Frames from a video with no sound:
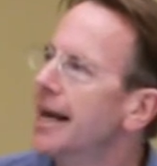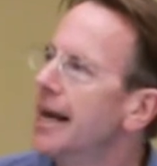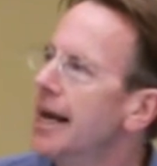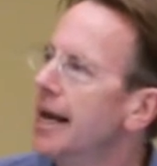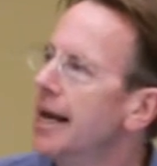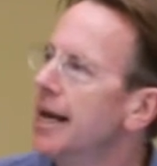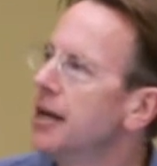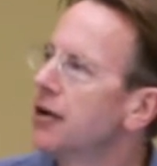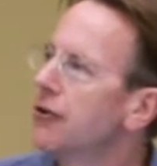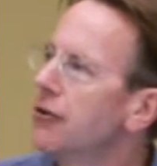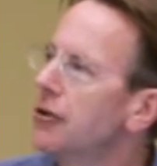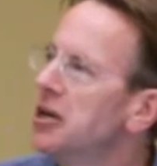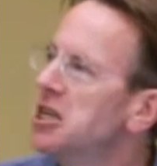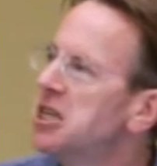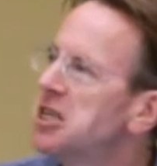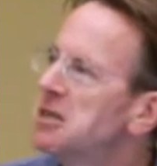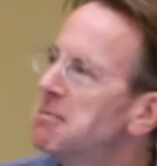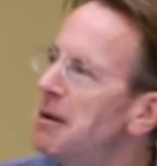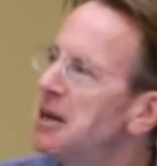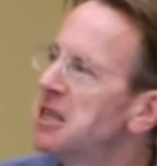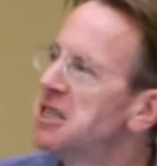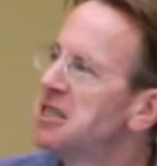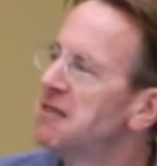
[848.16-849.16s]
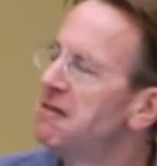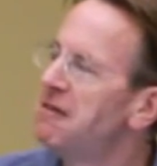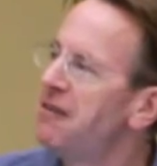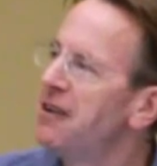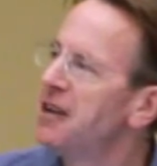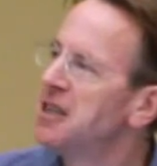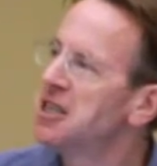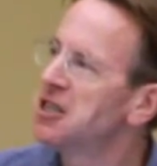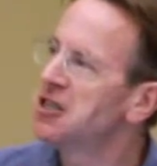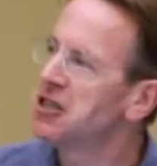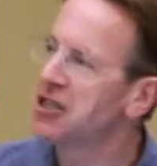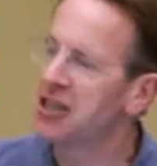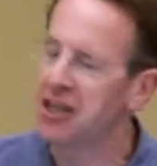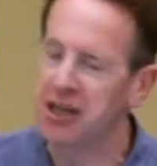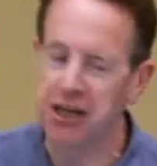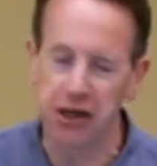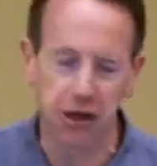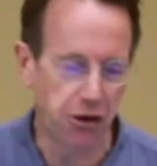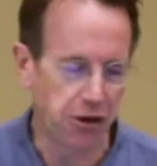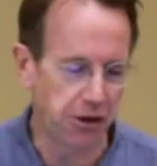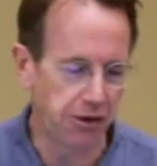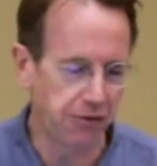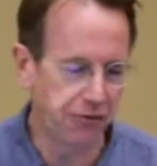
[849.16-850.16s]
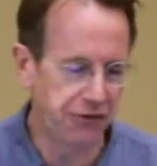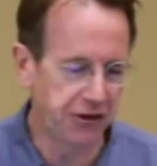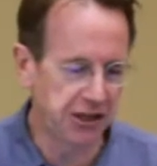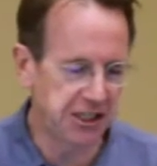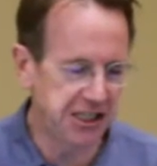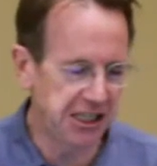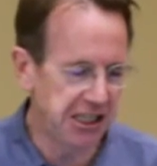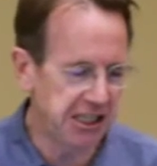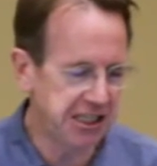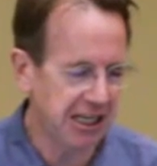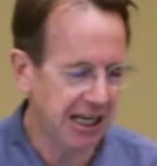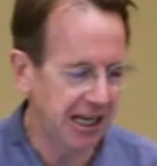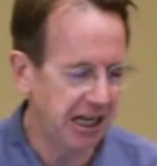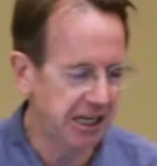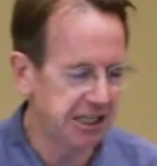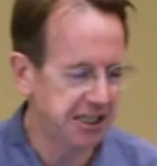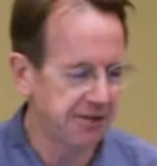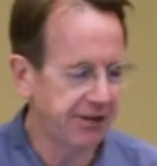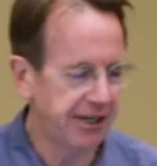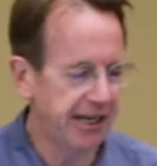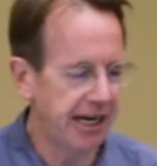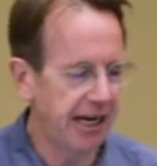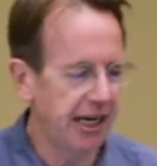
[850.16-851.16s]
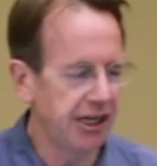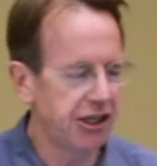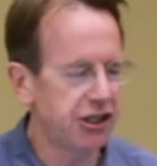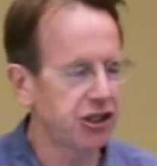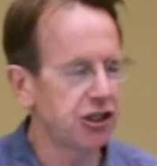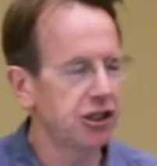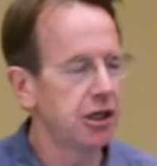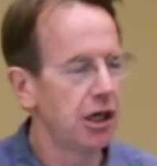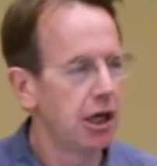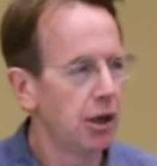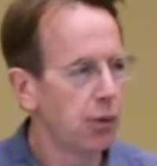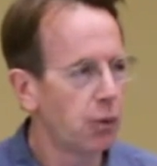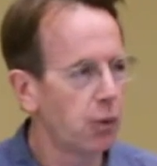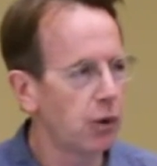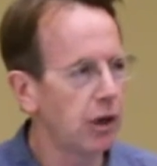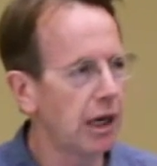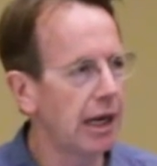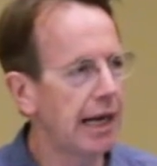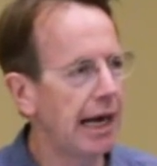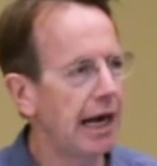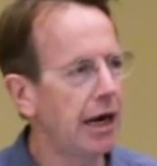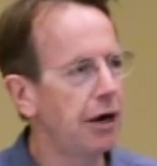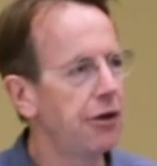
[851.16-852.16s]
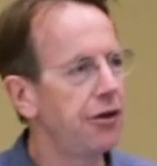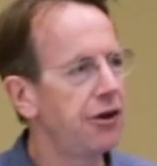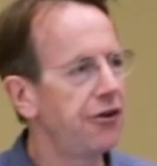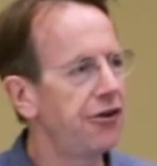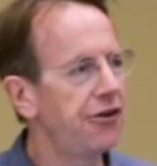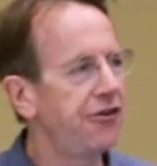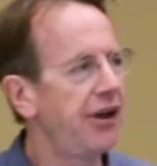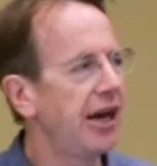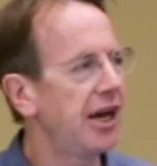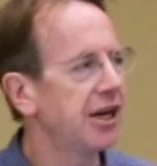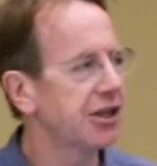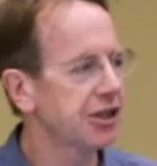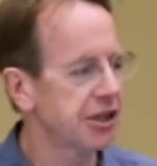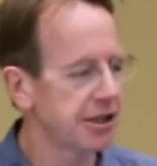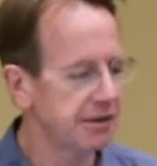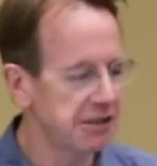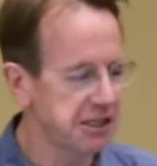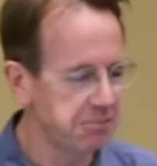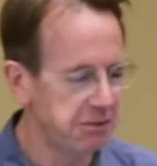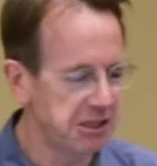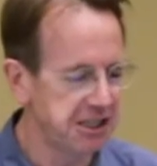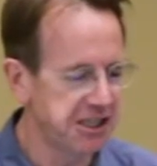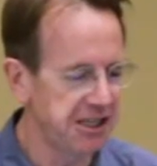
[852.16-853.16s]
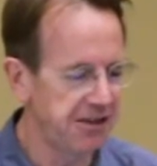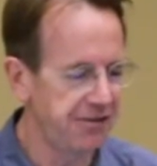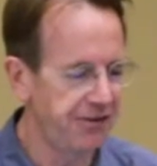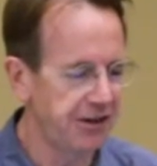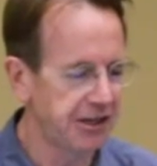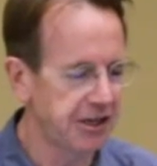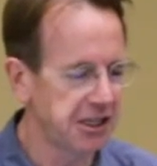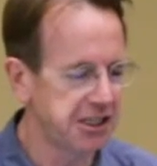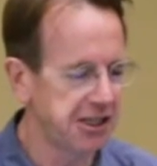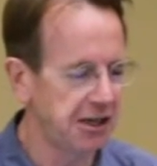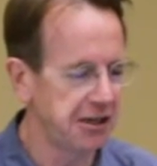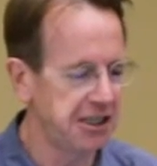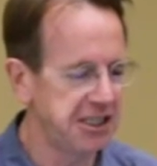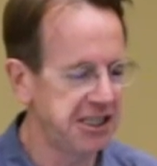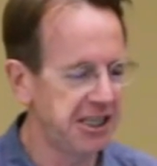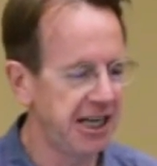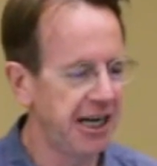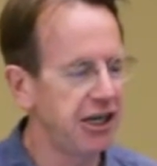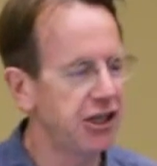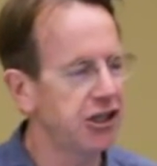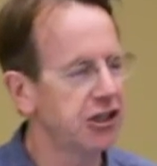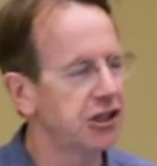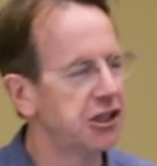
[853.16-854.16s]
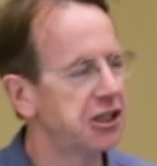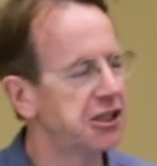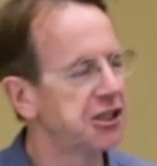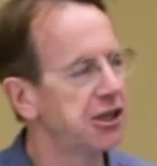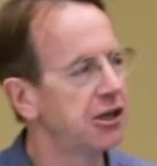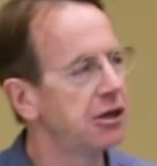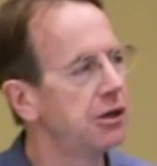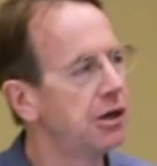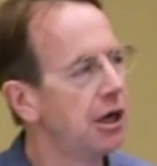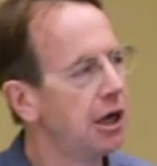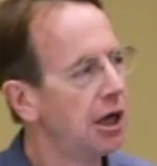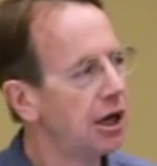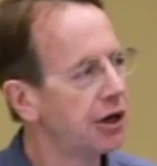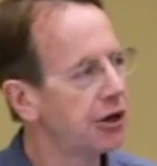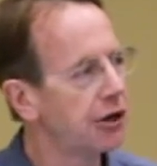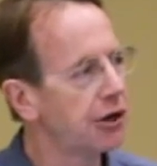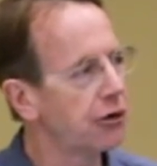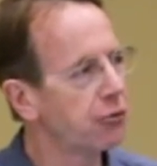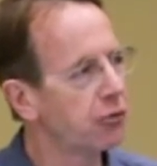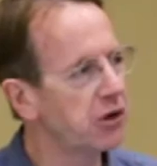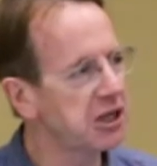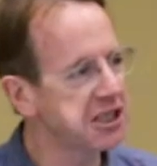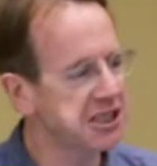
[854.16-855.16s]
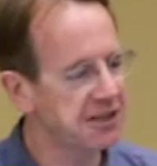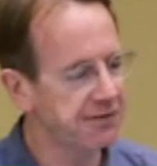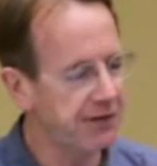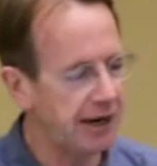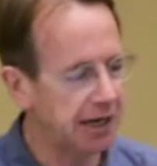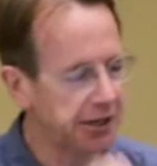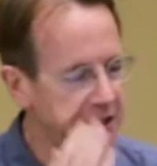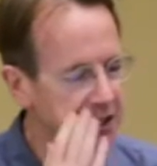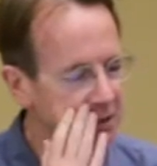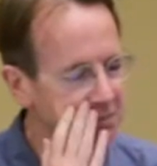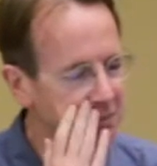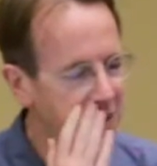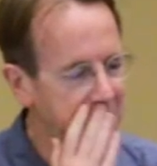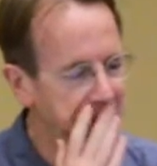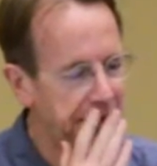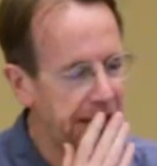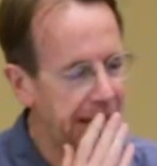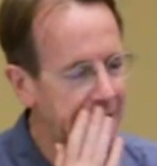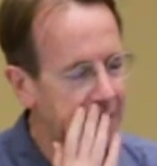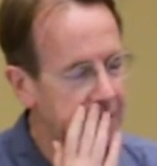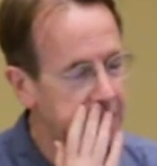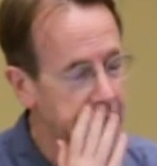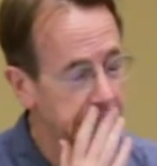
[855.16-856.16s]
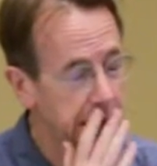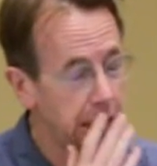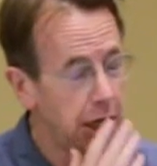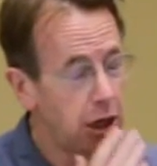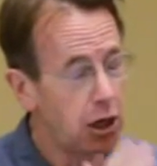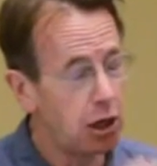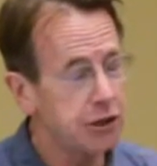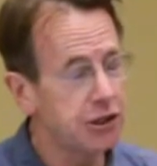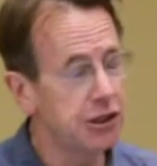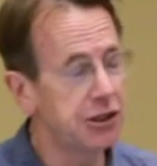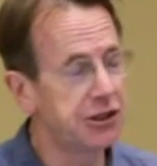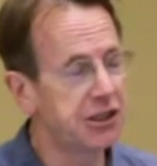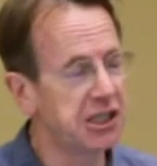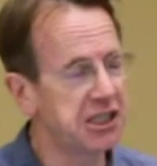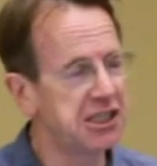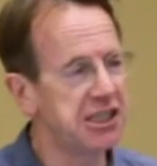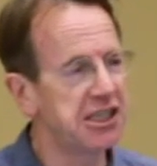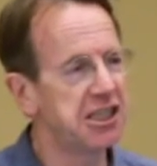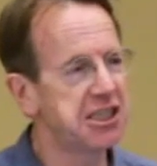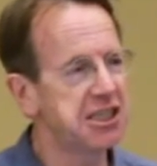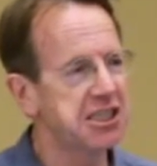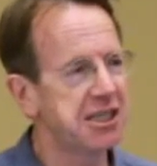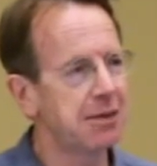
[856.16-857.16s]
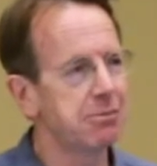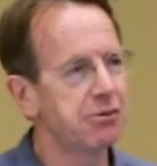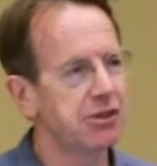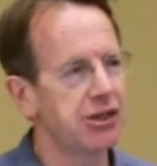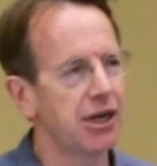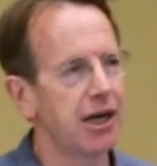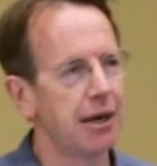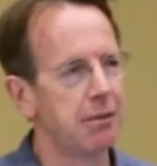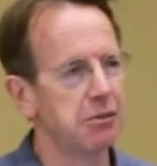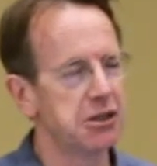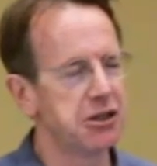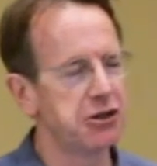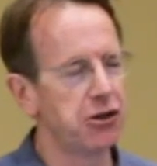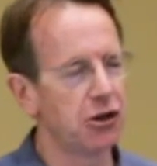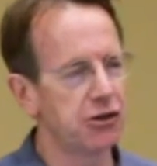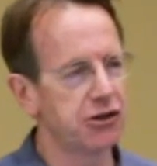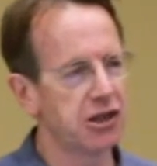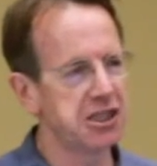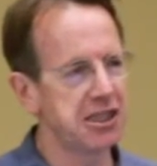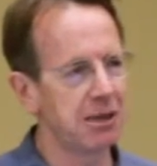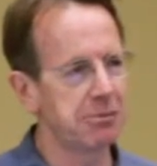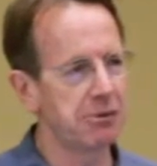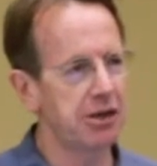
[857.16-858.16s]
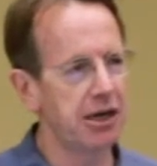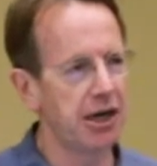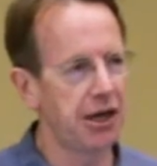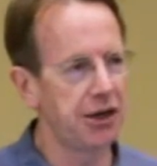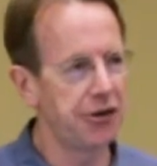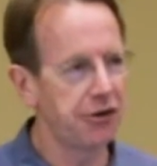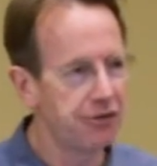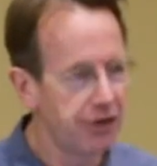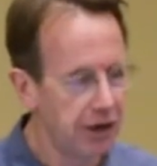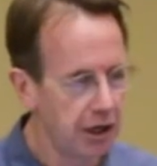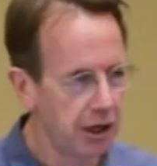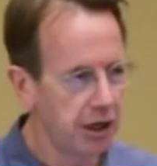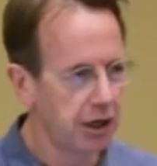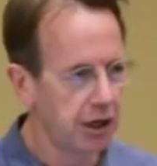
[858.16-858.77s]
Increased specificity of disease classification will allow the detection of specific associations. So, risk factors may be linked to disease subtypes, not to some kind of